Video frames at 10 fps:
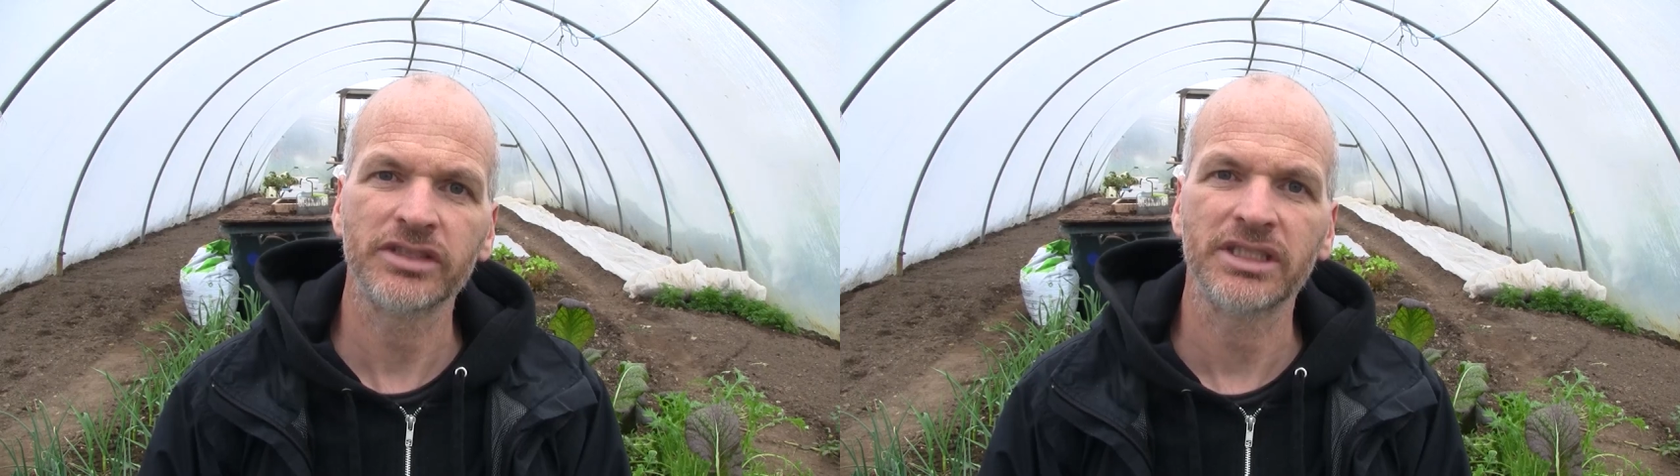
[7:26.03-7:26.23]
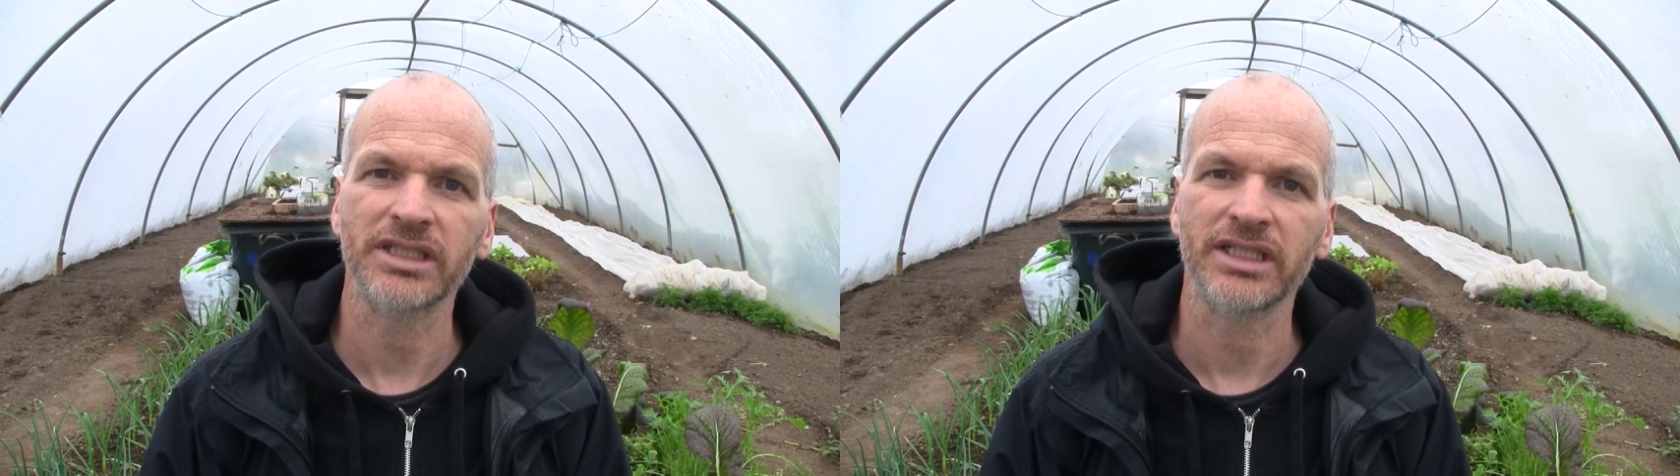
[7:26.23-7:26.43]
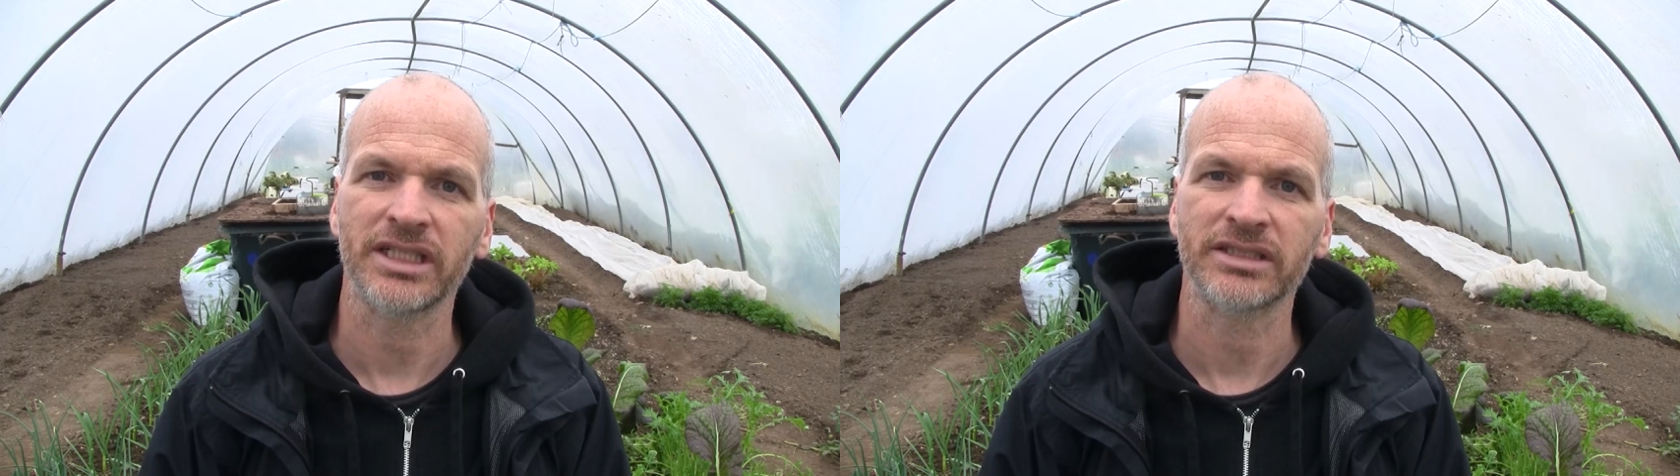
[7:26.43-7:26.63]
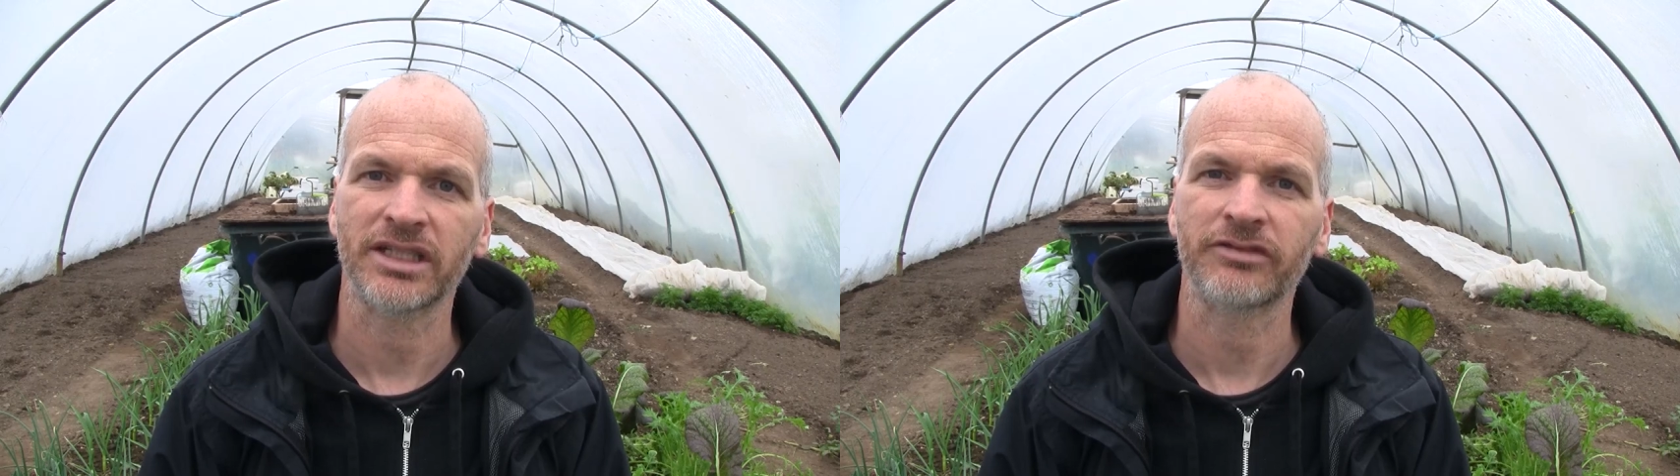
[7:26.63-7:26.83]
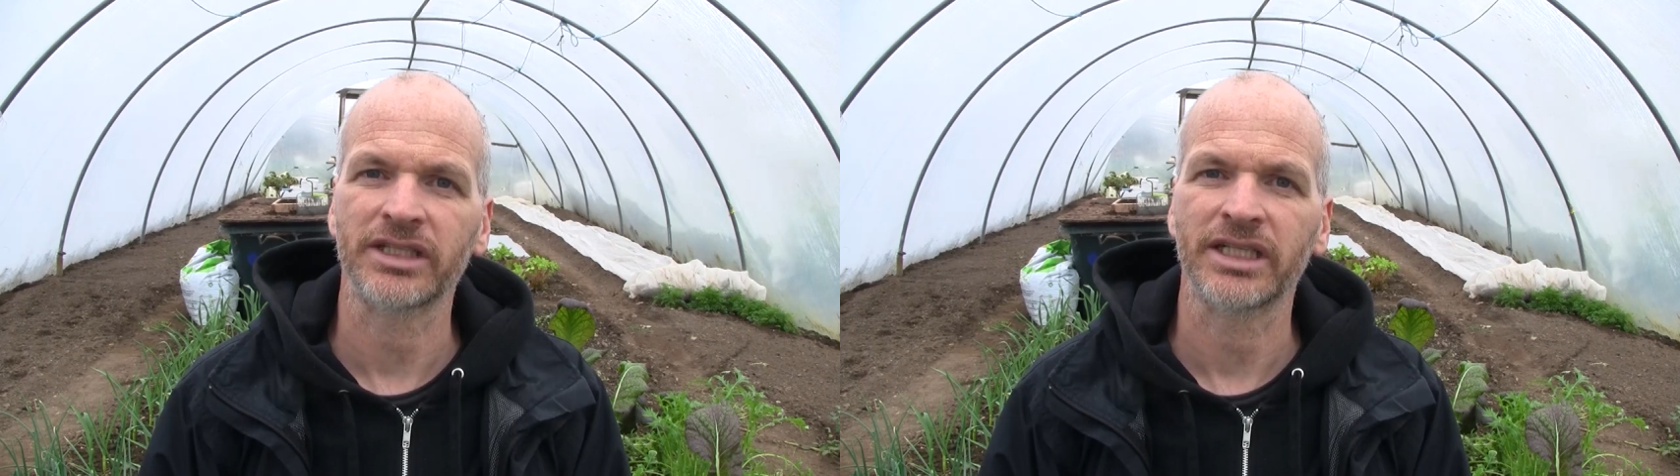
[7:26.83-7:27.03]
fertility is
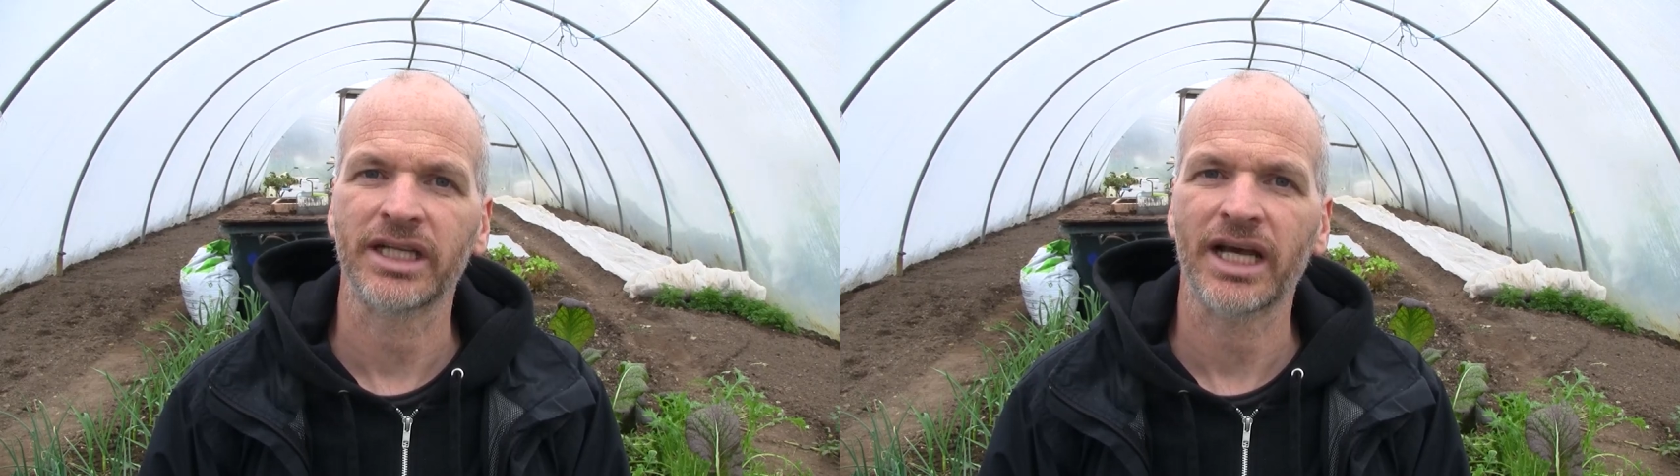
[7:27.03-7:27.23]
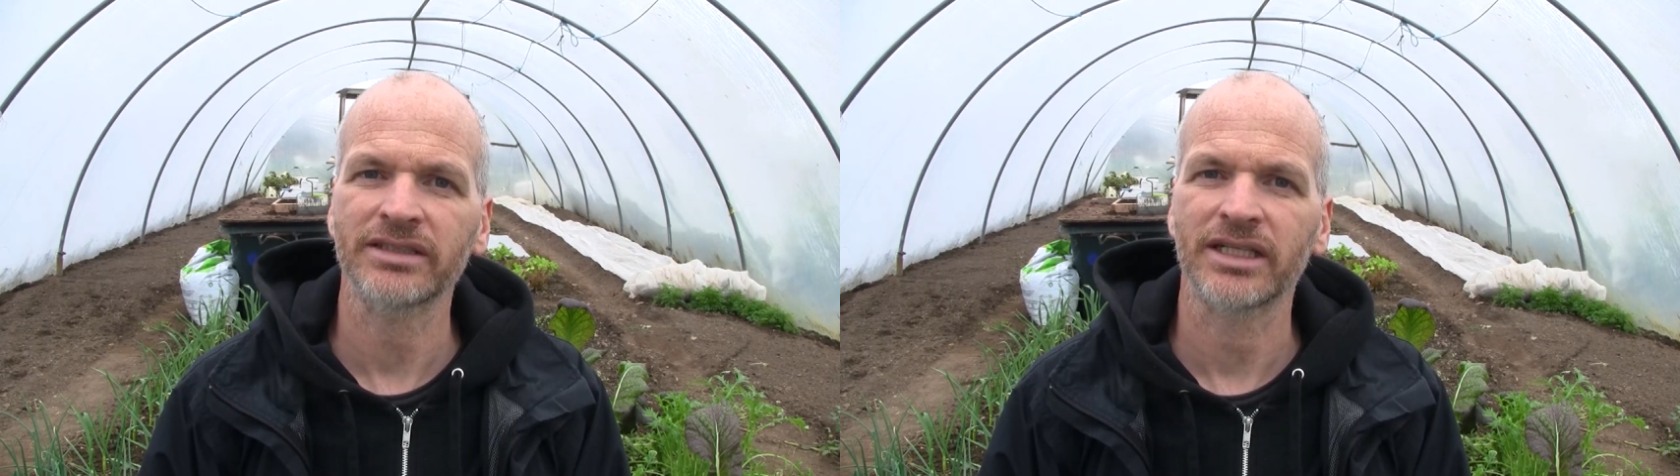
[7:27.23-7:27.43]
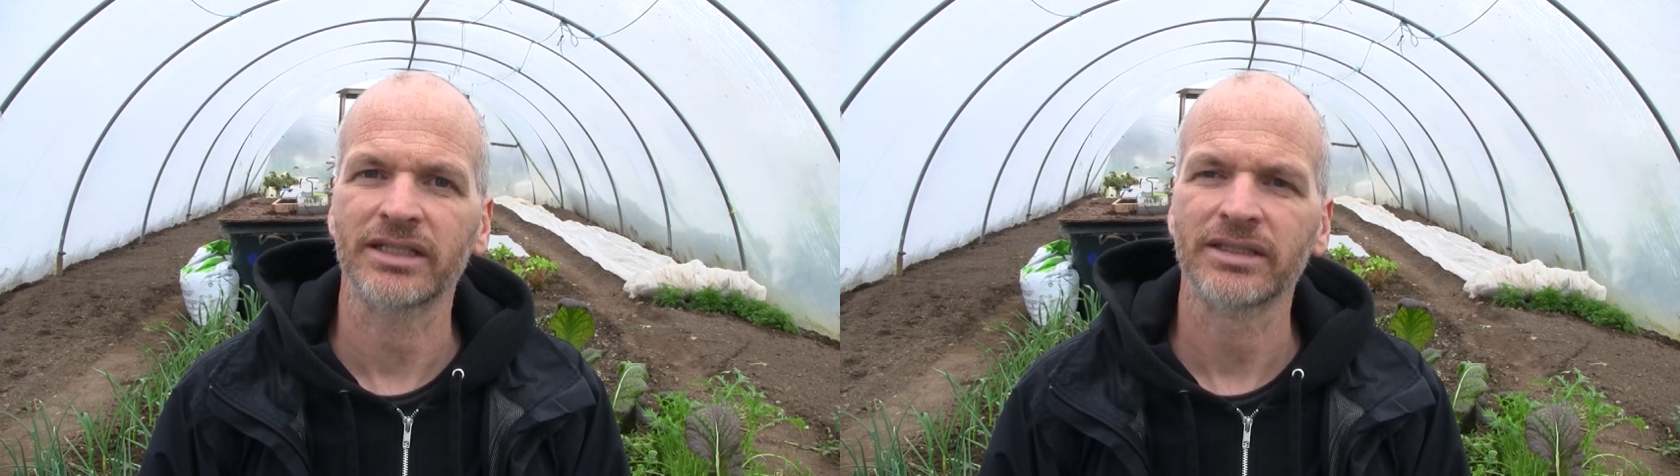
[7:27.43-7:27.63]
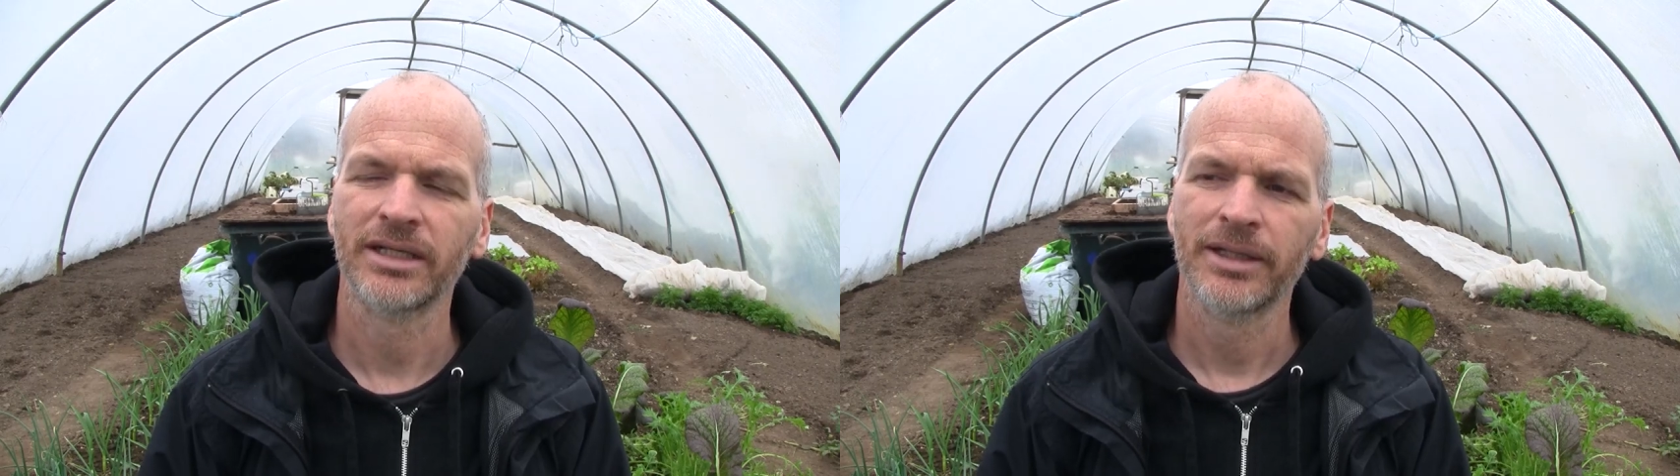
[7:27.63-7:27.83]
definitely an asset.